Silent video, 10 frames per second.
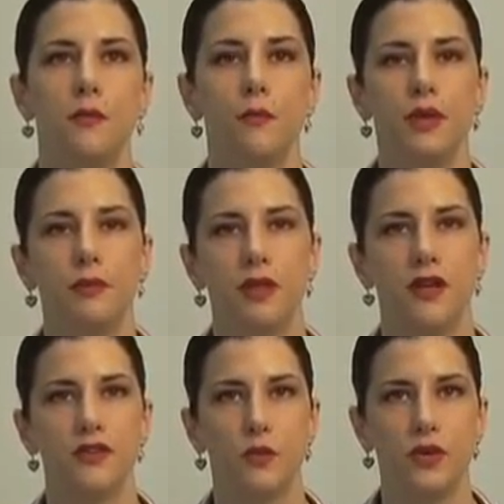People
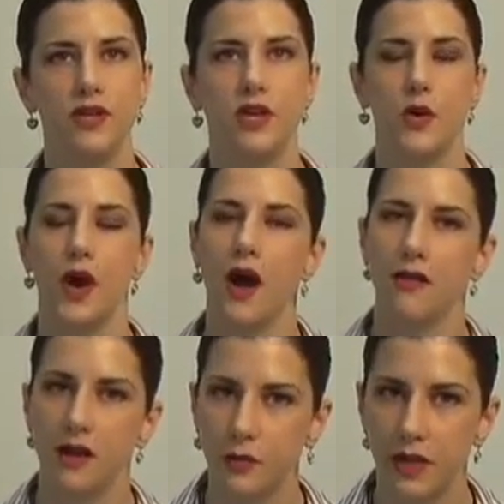also want to know, how
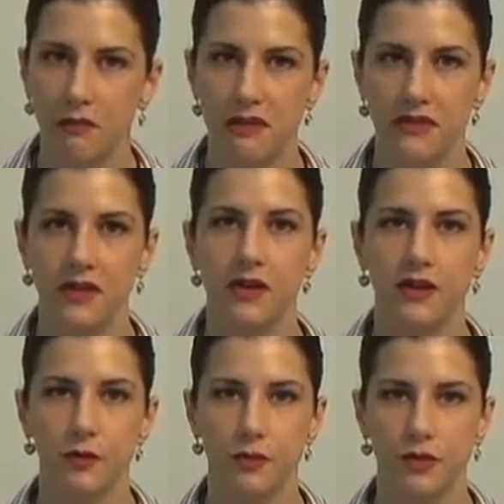long will I be in the
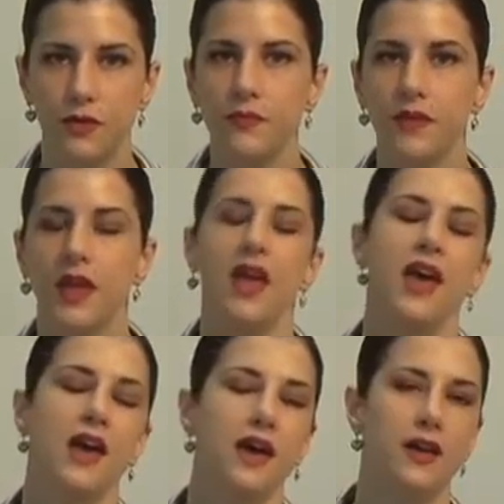hospital?
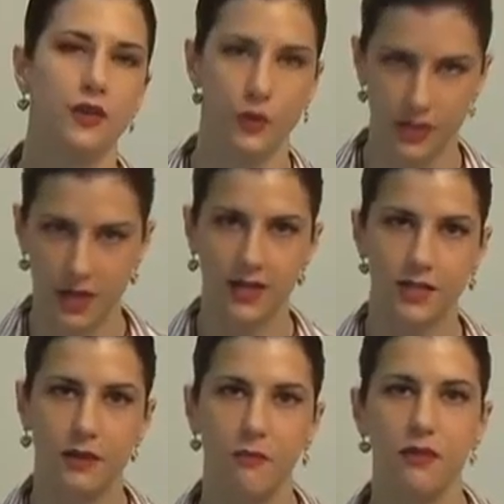As we talked
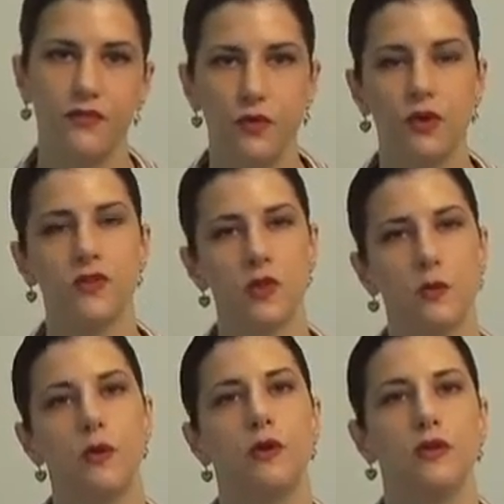about before, it's
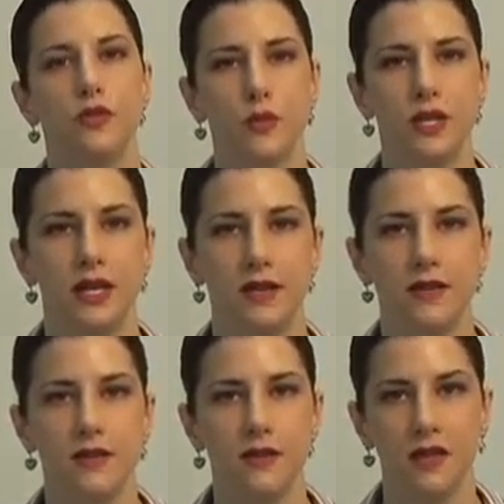somewhere around 3
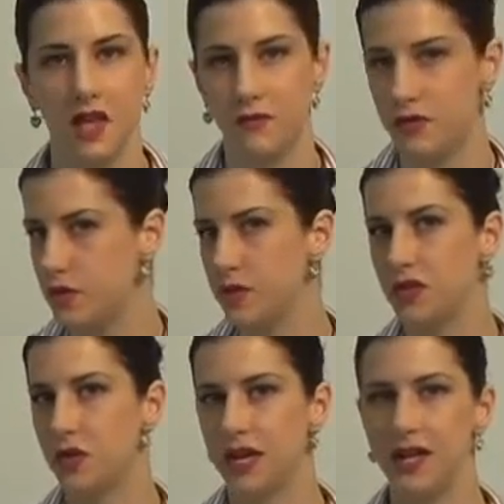days. If you're doing
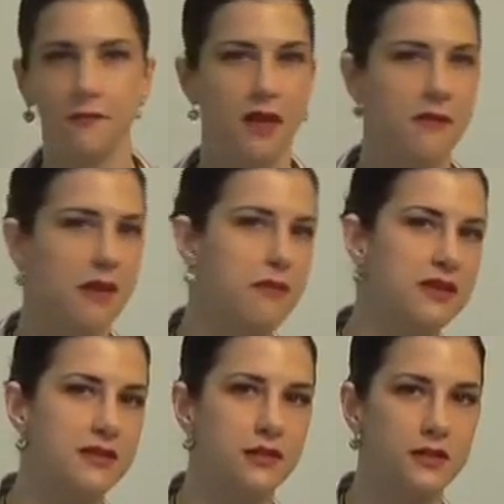great, it may be
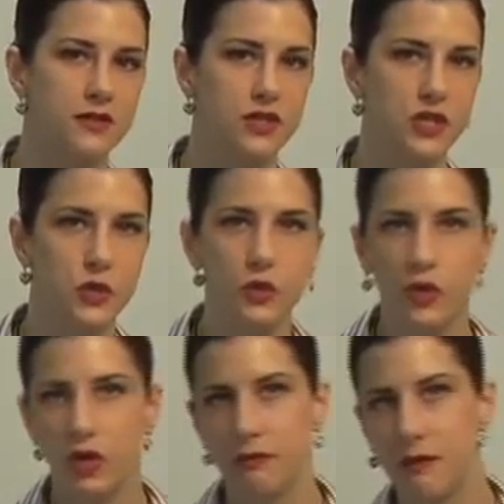as little as 2
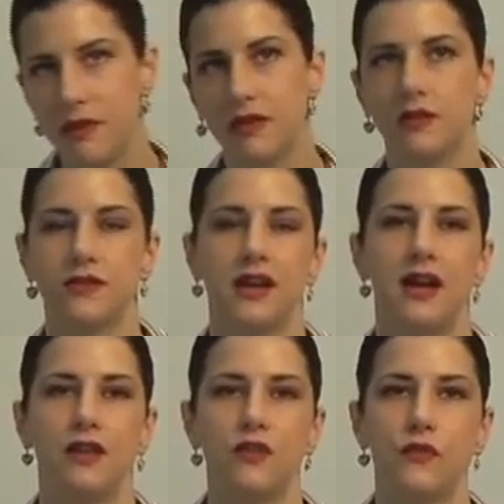or maybe a little as
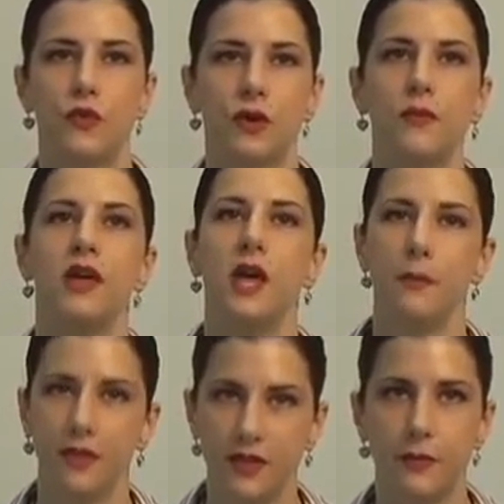high as 4,
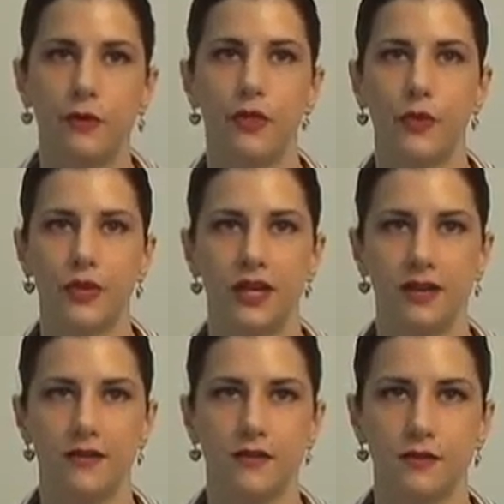but somewhere around 3
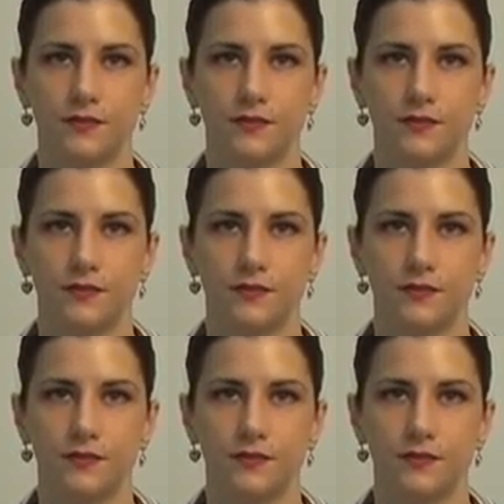days.